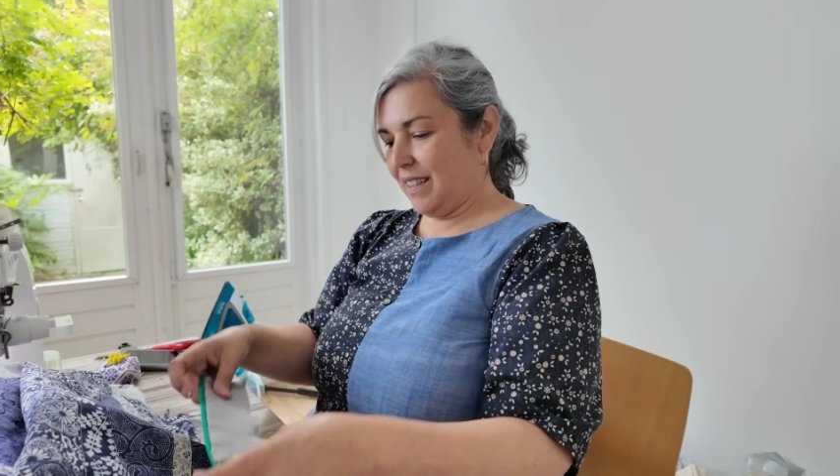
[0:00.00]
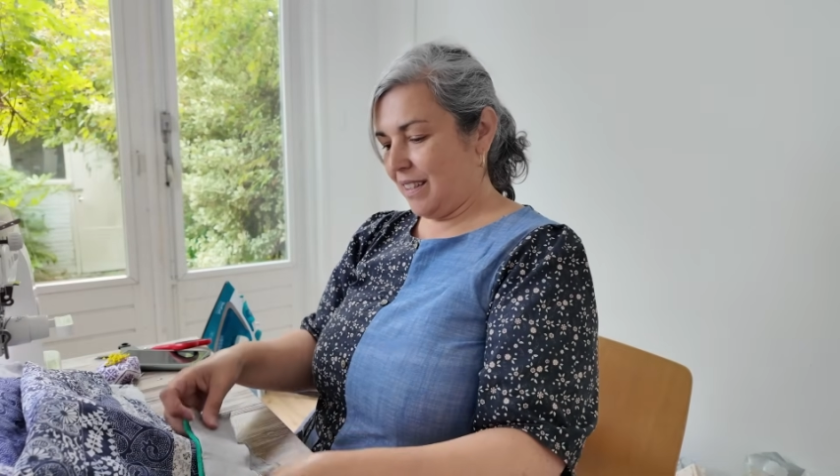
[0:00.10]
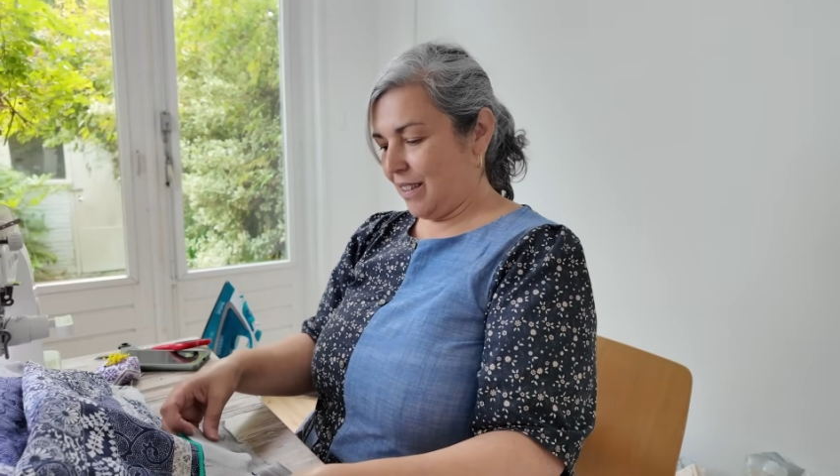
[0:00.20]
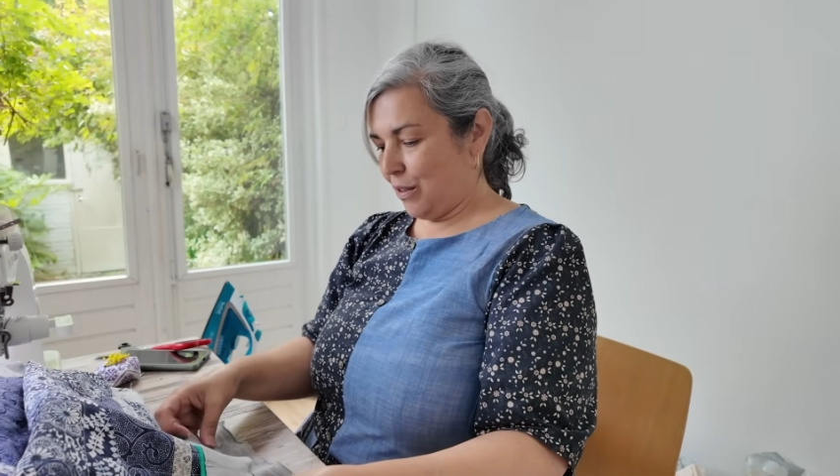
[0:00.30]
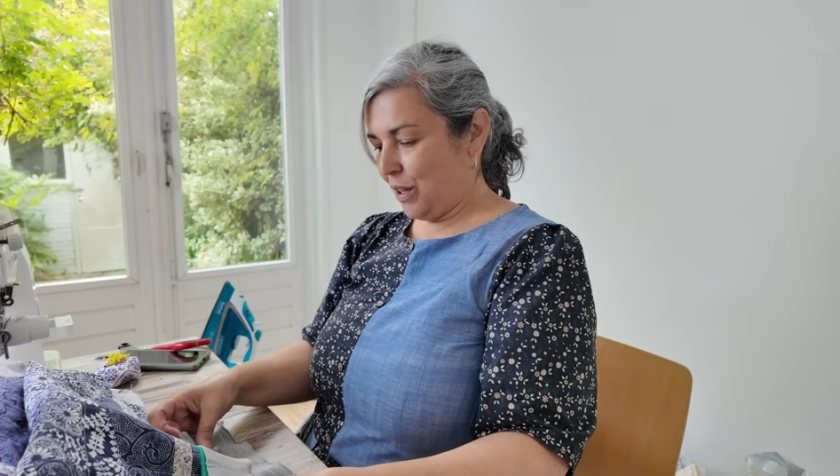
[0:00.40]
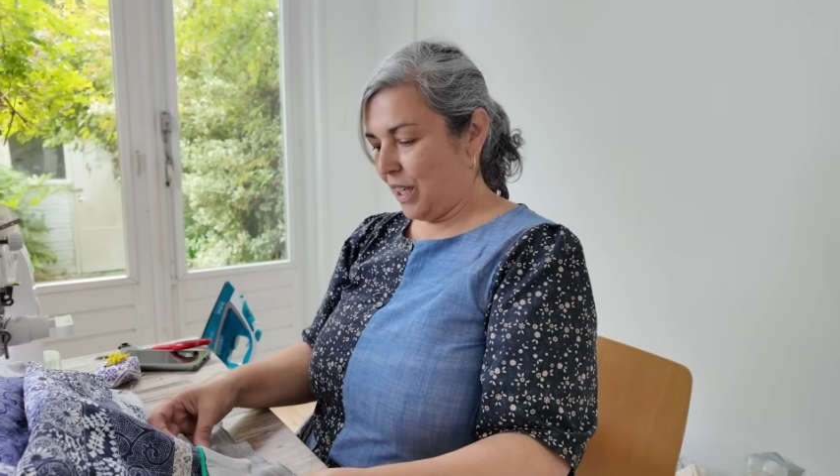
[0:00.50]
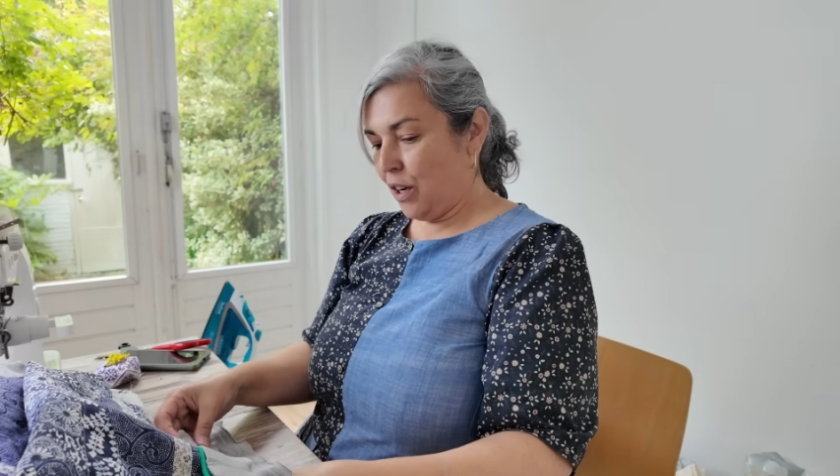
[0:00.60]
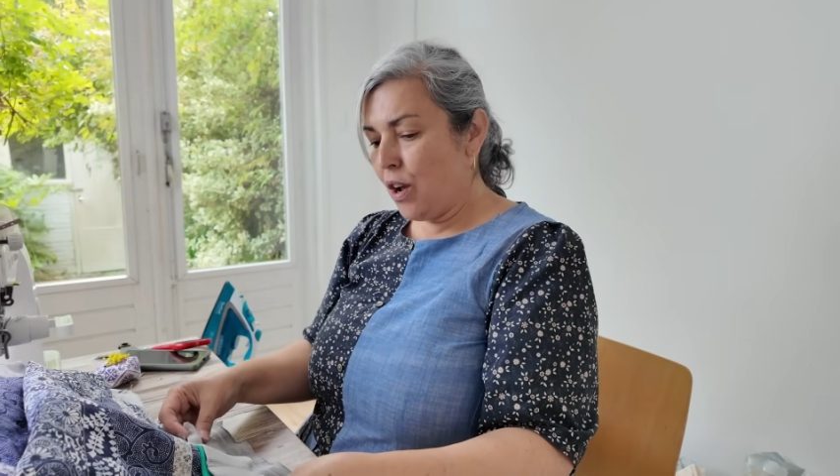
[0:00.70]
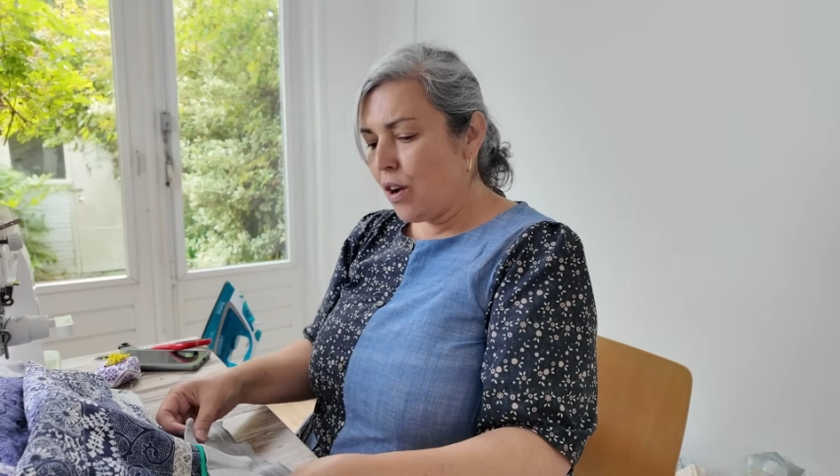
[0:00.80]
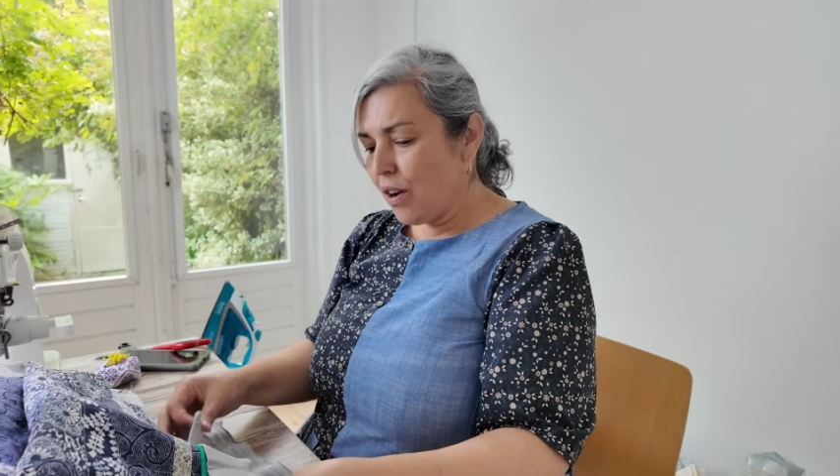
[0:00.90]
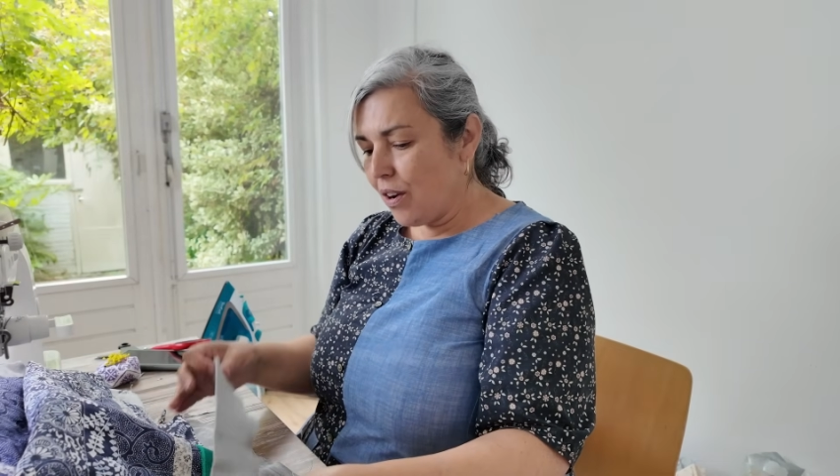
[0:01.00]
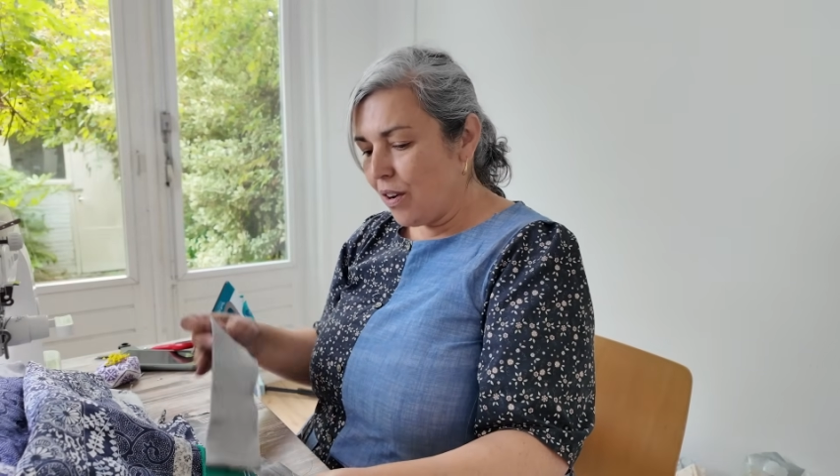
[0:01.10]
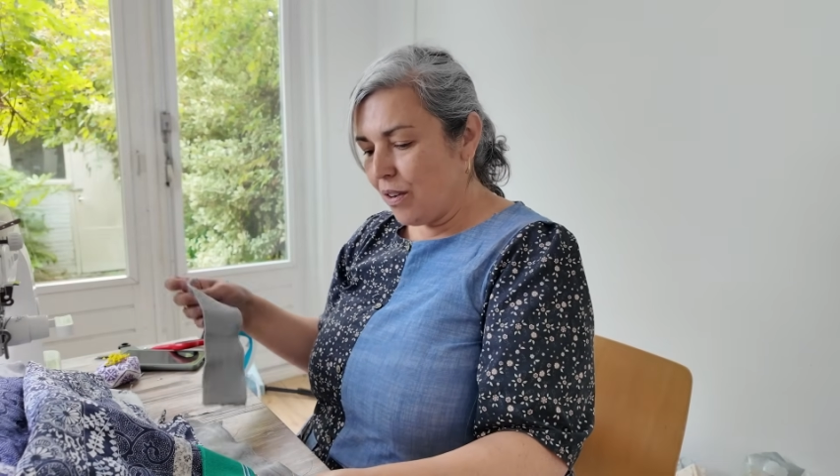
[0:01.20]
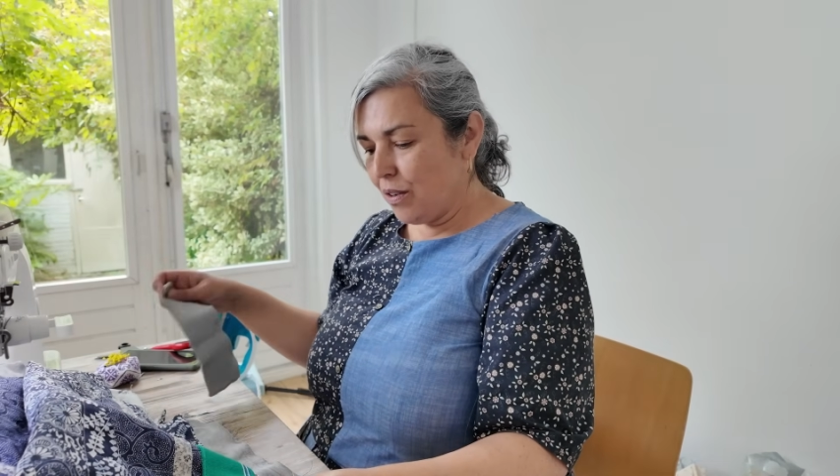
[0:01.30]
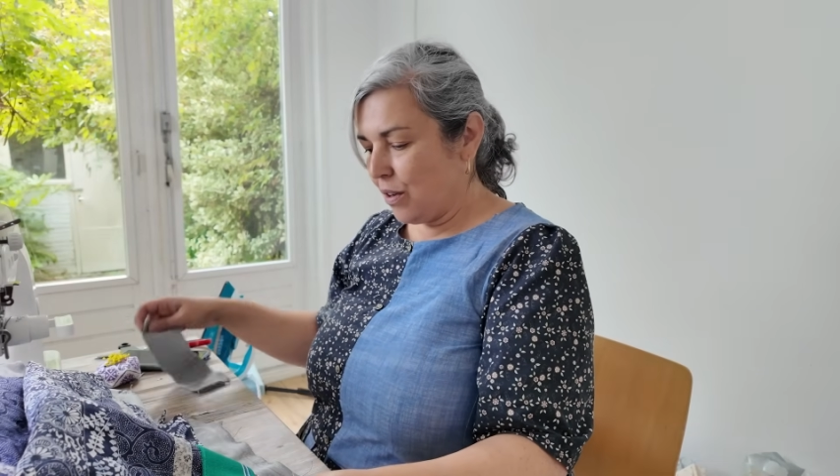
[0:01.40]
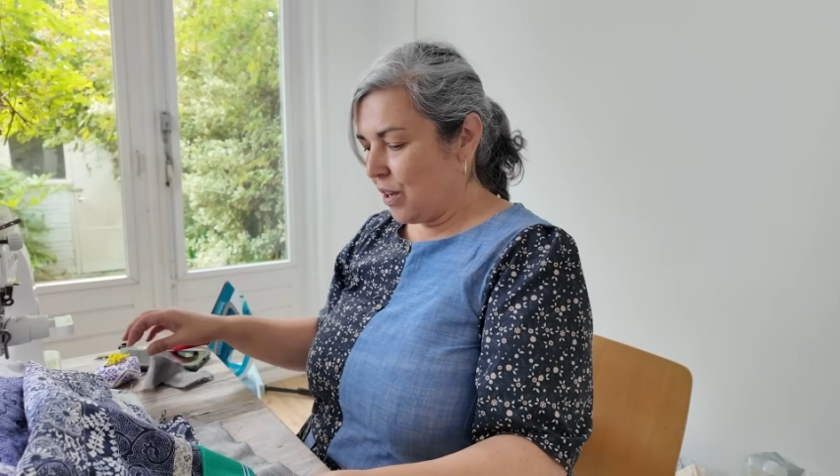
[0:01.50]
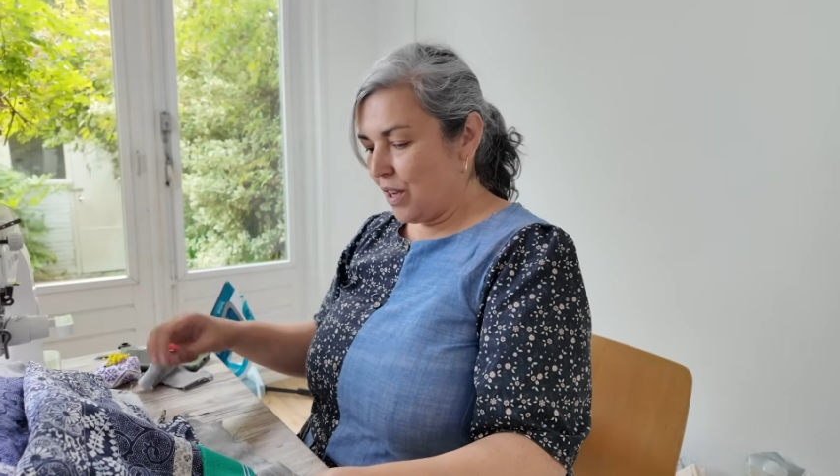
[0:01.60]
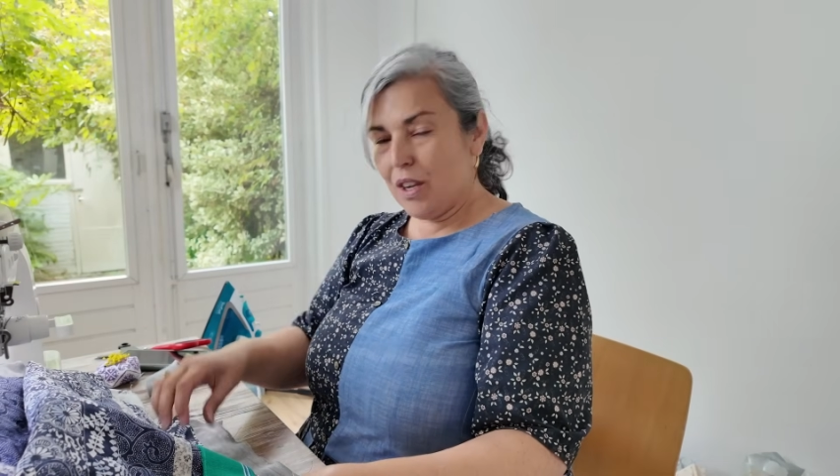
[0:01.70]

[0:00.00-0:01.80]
screen, no,